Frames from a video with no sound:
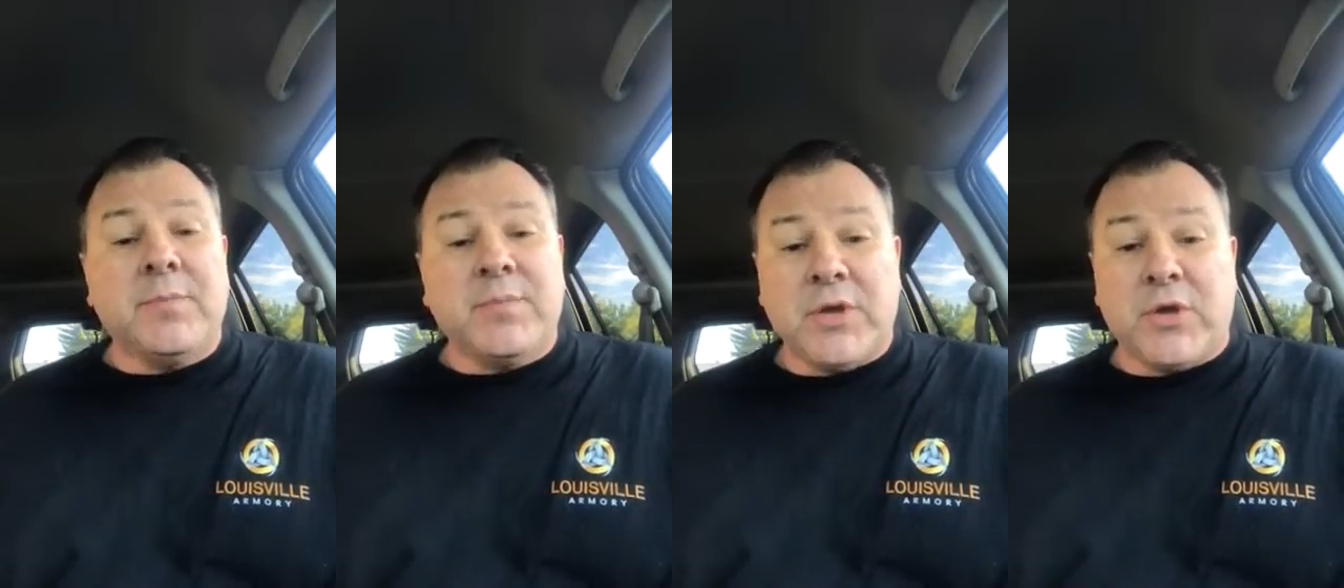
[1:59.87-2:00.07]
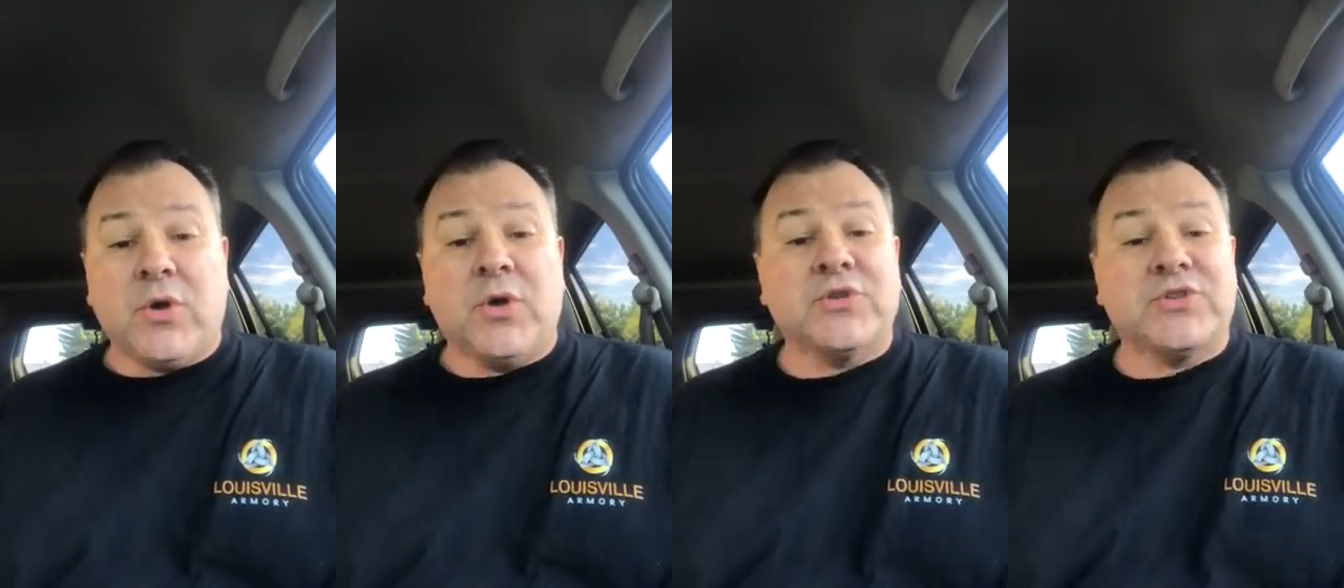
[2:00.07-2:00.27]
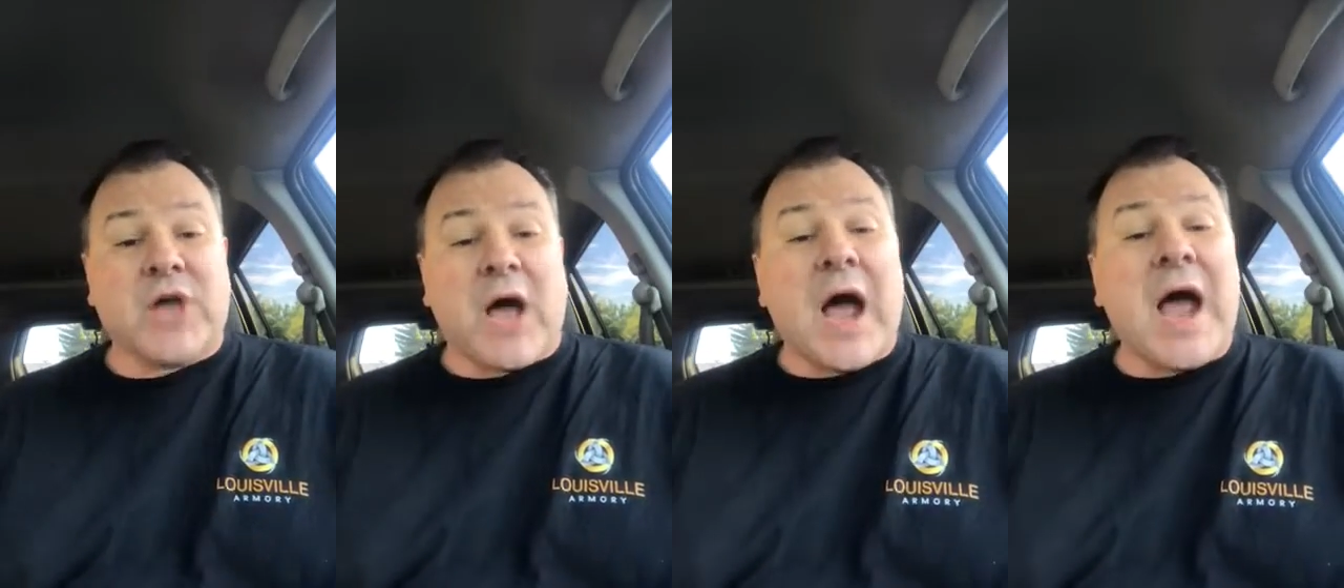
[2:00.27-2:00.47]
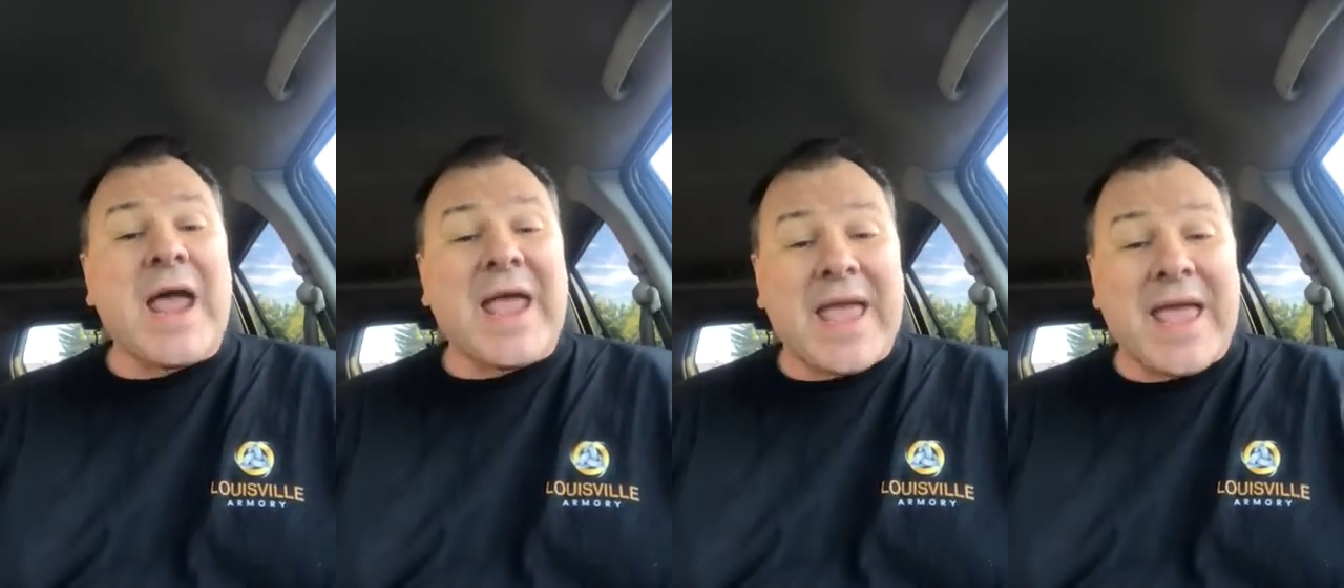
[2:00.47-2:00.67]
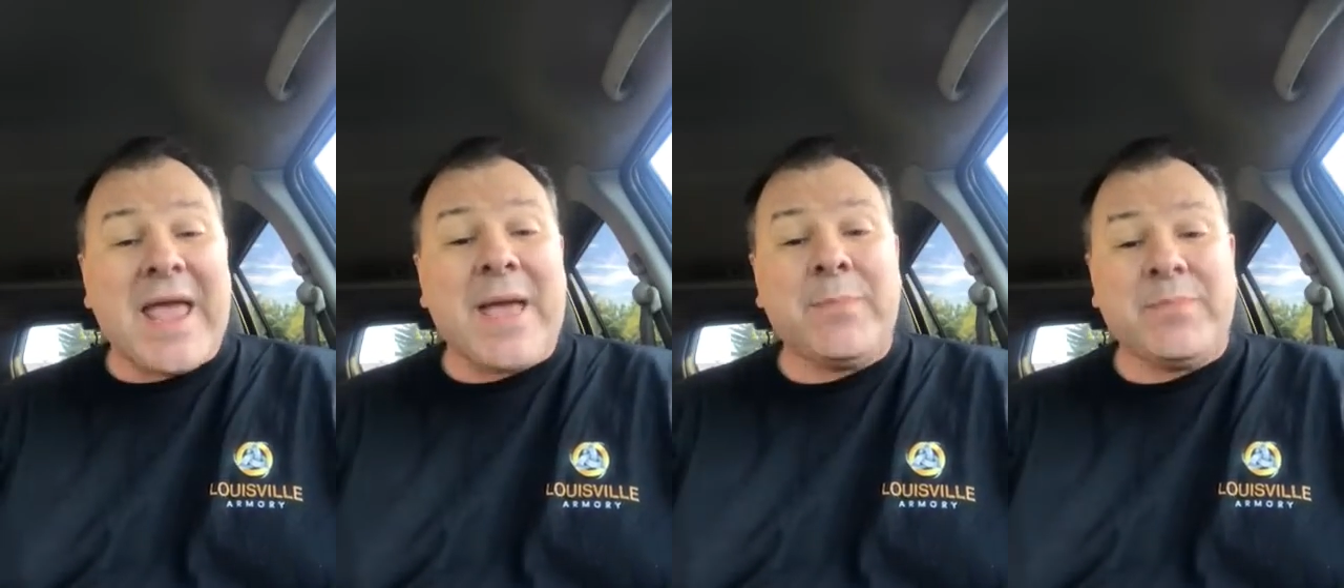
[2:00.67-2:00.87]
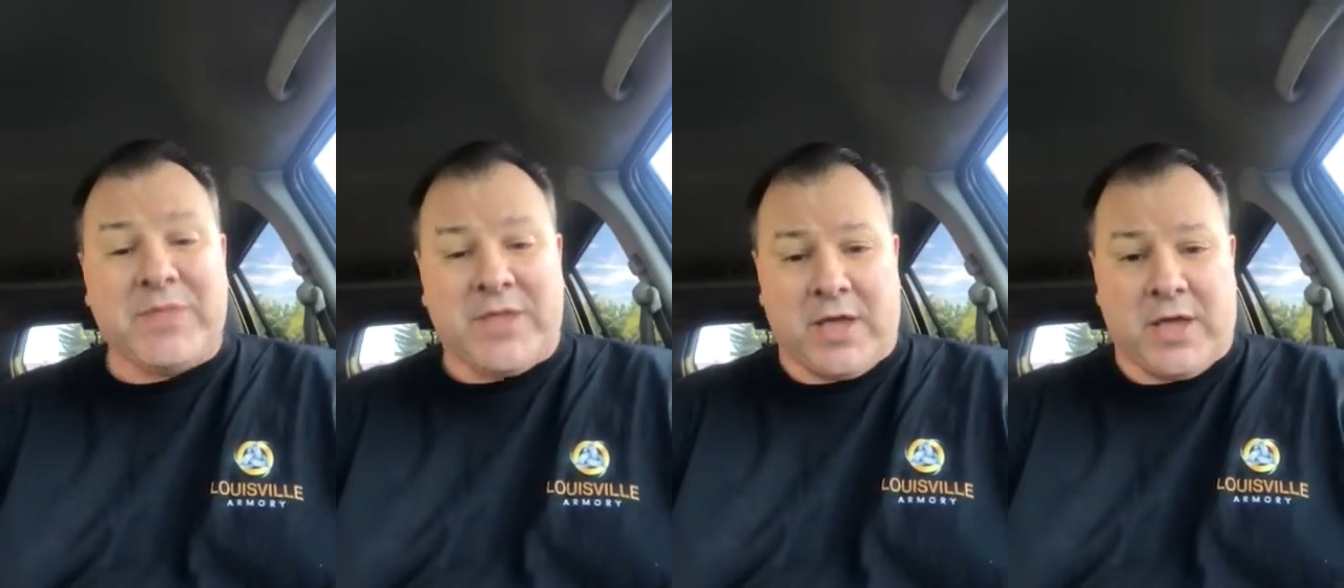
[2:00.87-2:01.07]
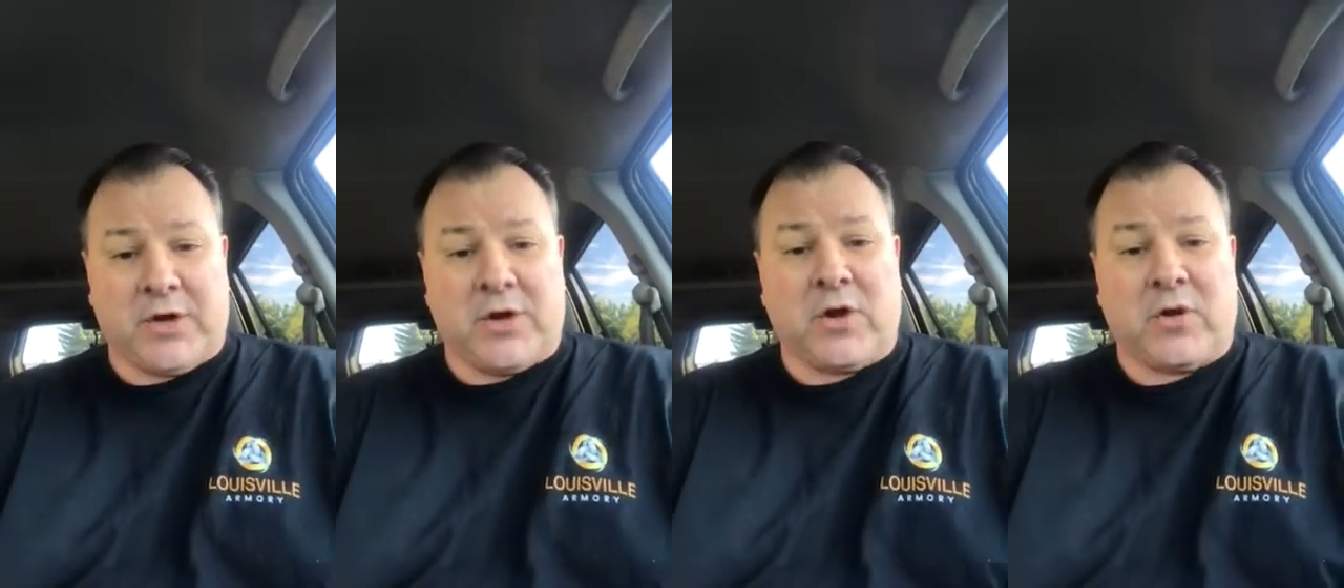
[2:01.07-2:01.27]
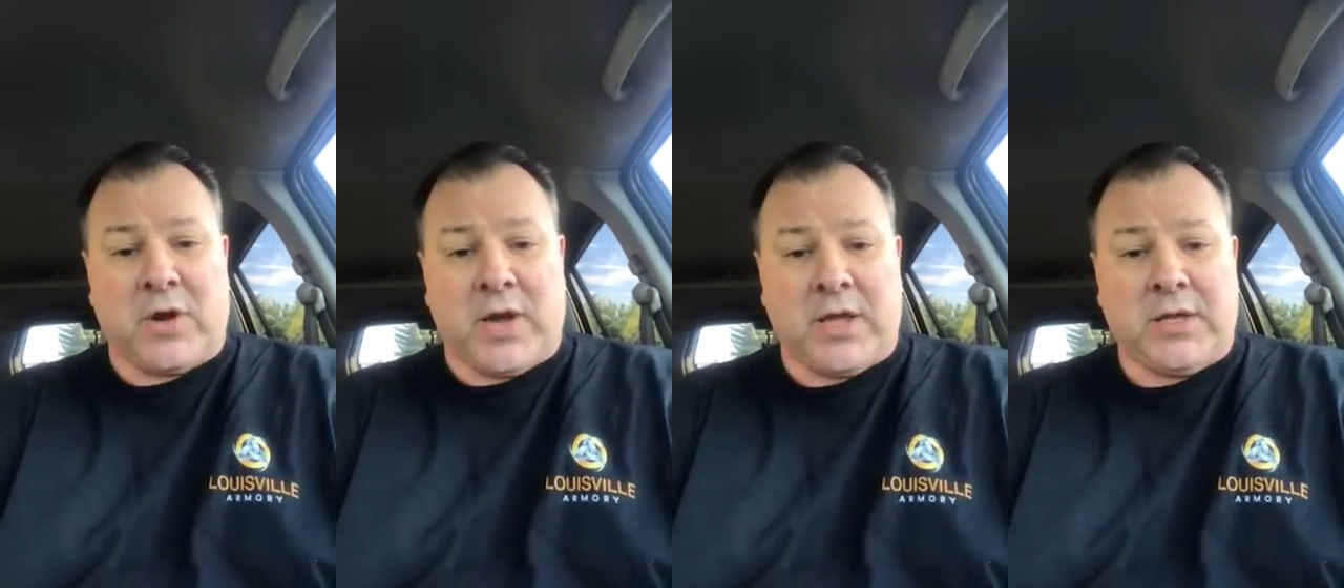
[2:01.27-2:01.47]
because I am the
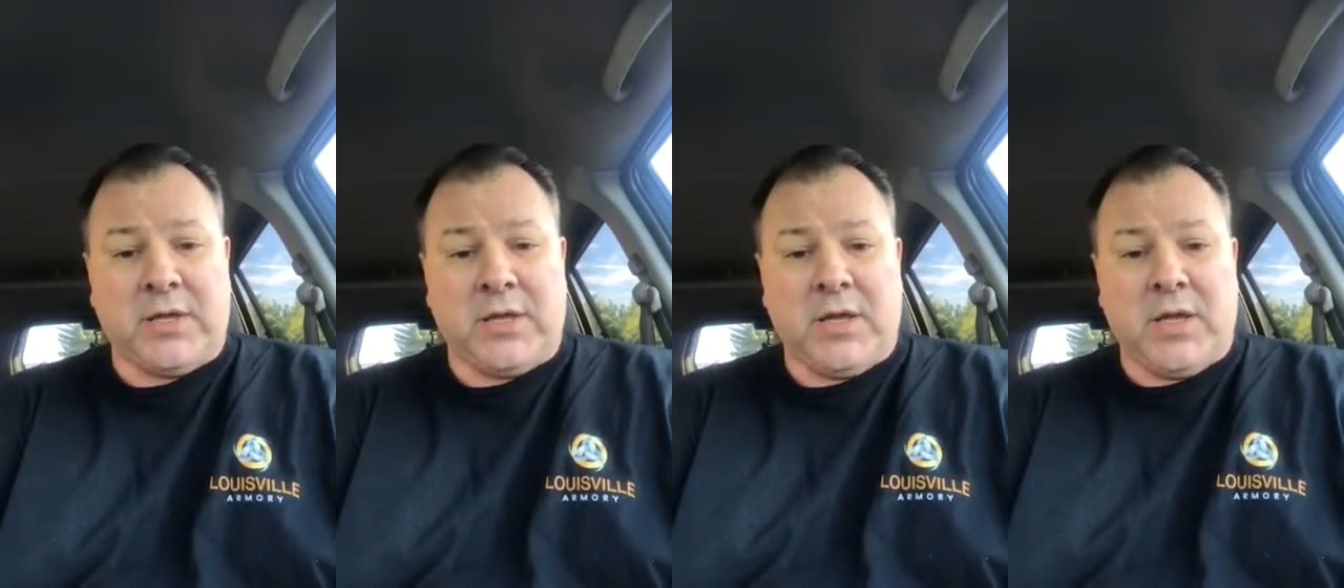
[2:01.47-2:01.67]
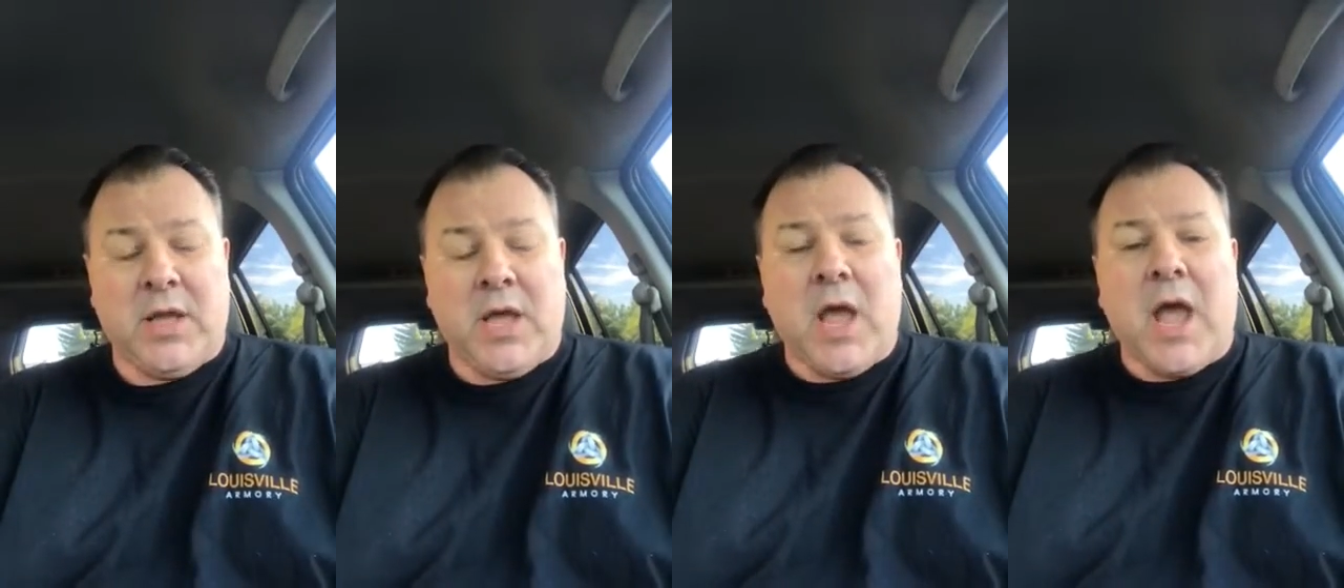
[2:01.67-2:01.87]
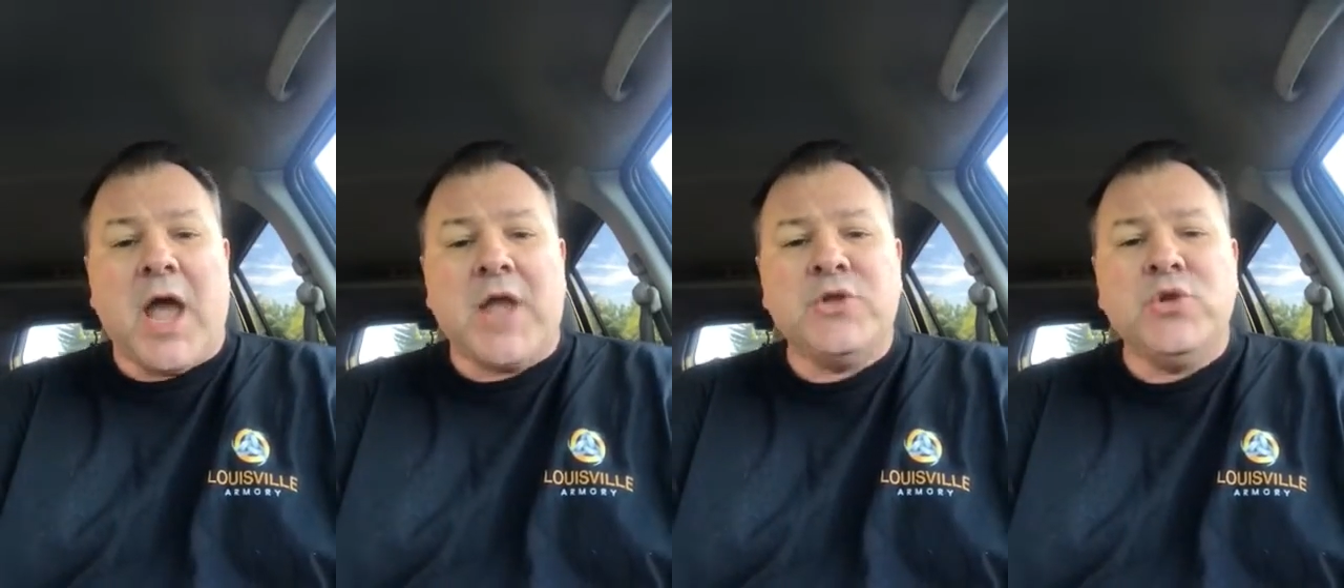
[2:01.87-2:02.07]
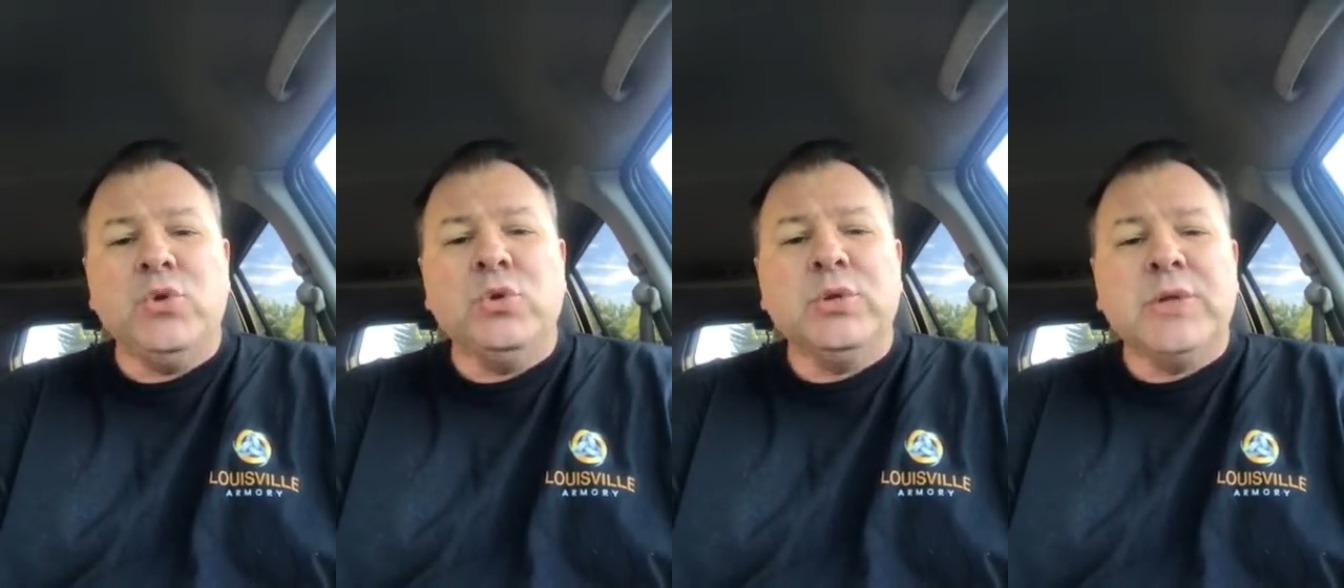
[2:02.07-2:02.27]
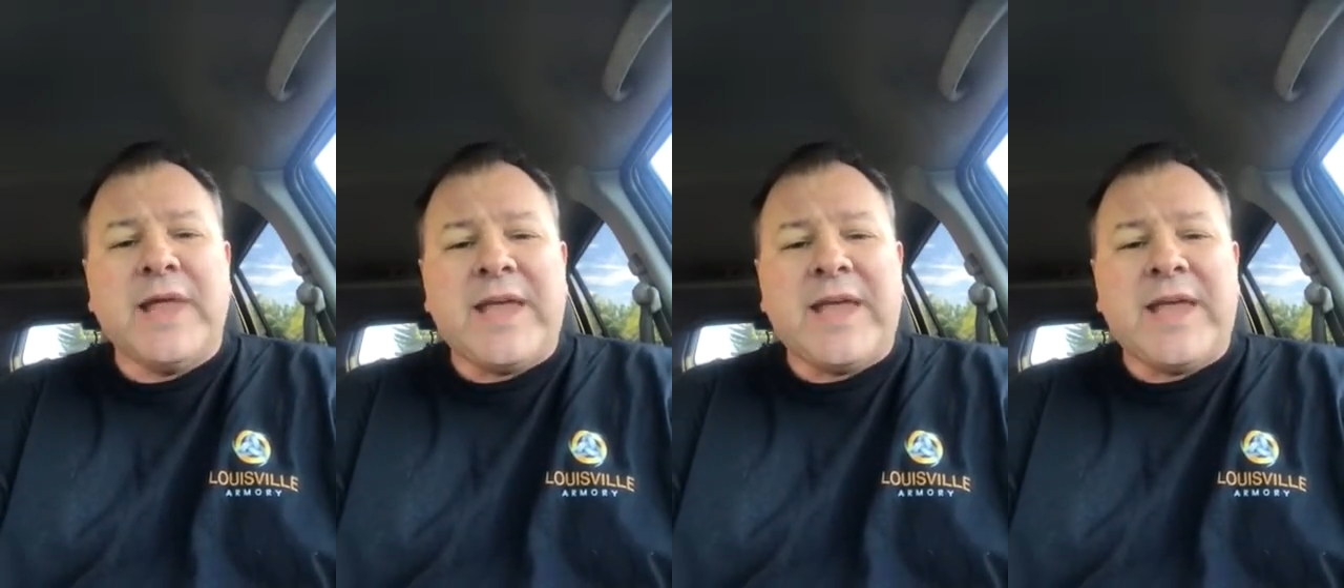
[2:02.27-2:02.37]
NRA and you